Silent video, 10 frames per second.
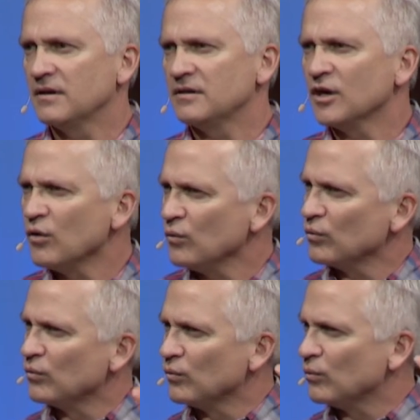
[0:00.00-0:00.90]
Don't
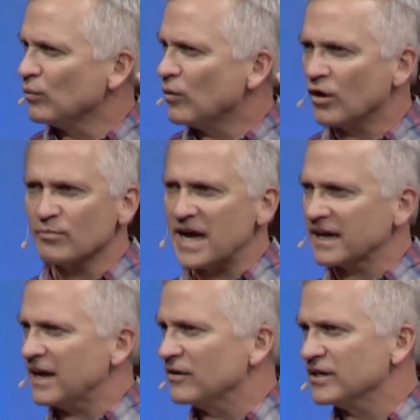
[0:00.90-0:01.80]
walk
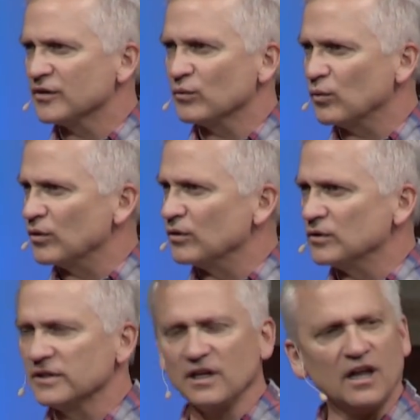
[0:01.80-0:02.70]
back out into the
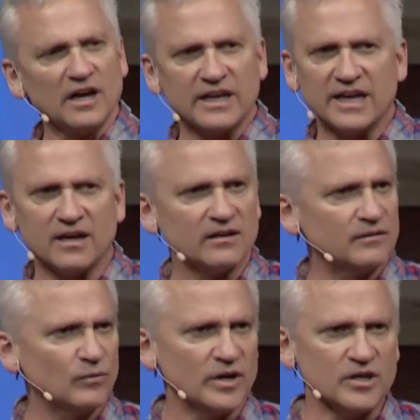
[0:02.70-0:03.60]
world lugging
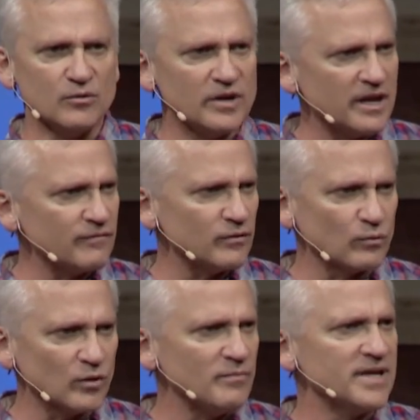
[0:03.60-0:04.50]
what you never
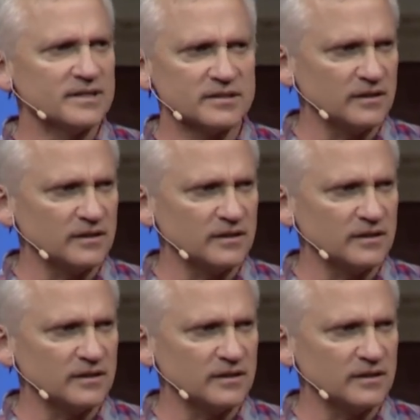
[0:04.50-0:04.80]
were meant to